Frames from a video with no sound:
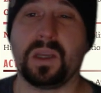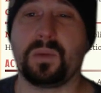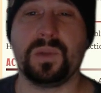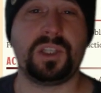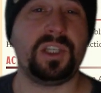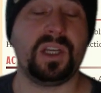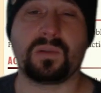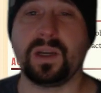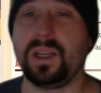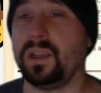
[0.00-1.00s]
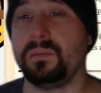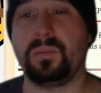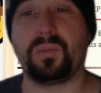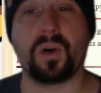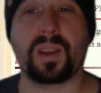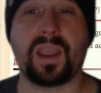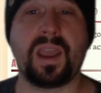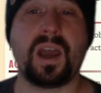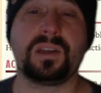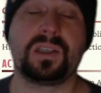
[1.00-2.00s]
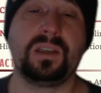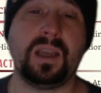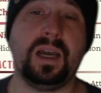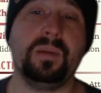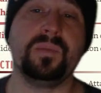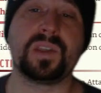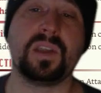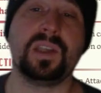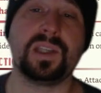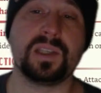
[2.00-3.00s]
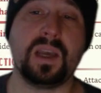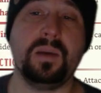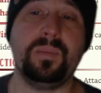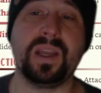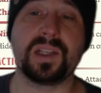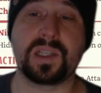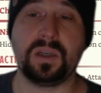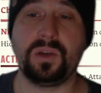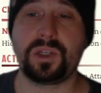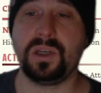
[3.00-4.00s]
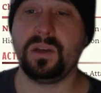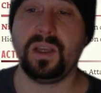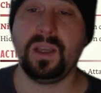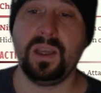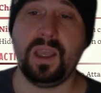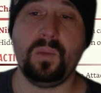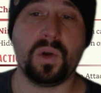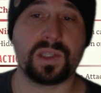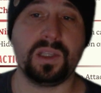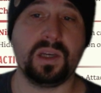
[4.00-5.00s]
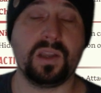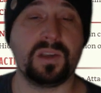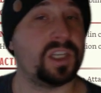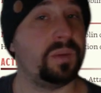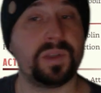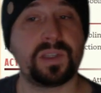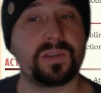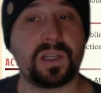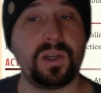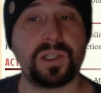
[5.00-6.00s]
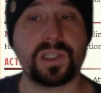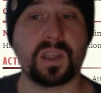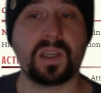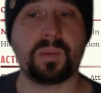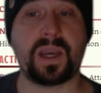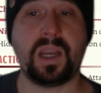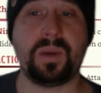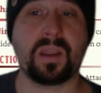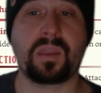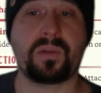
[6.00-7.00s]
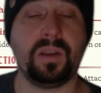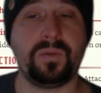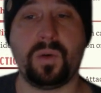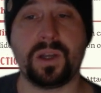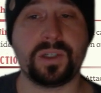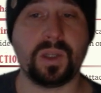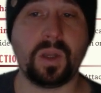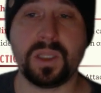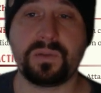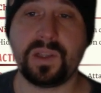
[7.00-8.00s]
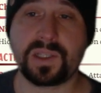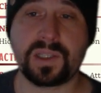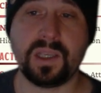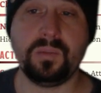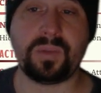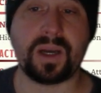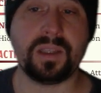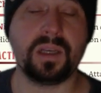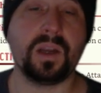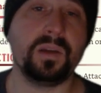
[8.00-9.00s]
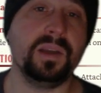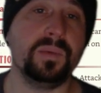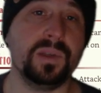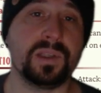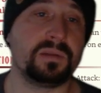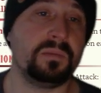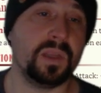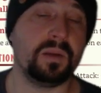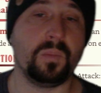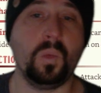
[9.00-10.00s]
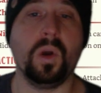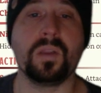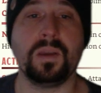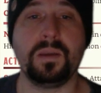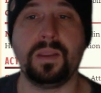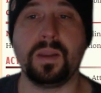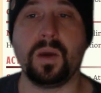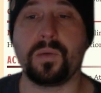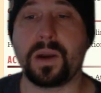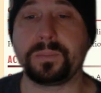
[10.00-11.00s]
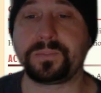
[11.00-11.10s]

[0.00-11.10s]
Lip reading: It was jittery, it broke out. So this is a better solution. It wasn't, you know, the cheapest of solutions. I think I paid about $300-400 for this thing, but you know, it was, you know, worth it in the long run.